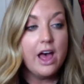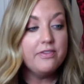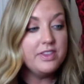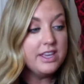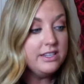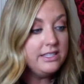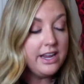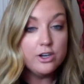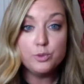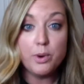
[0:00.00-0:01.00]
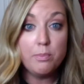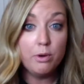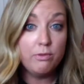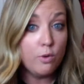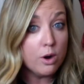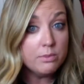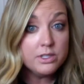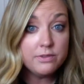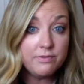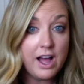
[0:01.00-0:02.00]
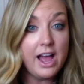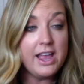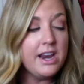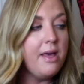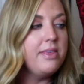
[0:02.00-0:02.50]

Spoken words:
This hairspray performs fine.